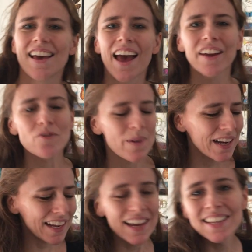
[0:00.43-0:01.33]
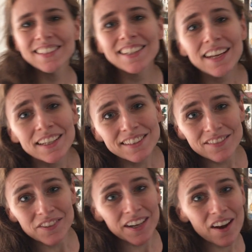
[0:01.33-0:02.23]
Hey everybody, today's
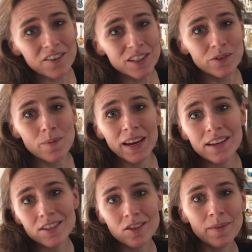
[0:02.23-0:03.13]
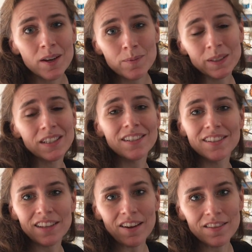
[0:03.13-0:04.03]
video is for my instrumental
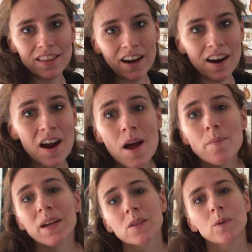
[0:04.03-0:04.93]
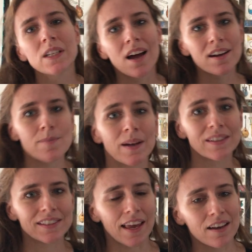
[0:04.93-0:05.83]
musicians out there because we're talking
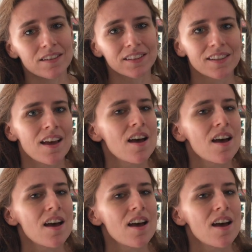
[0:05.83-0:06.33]
about scales.